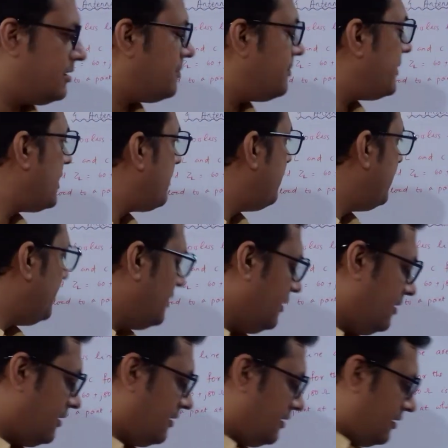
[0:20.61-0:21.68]
parameter.
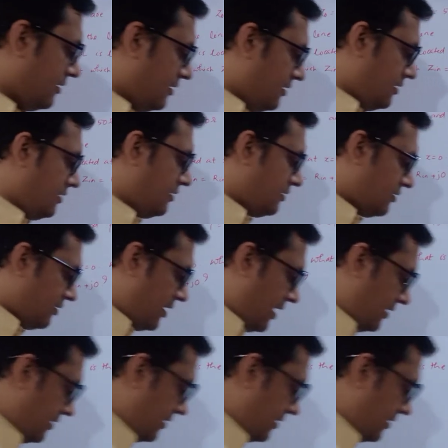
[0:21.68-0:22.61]
So last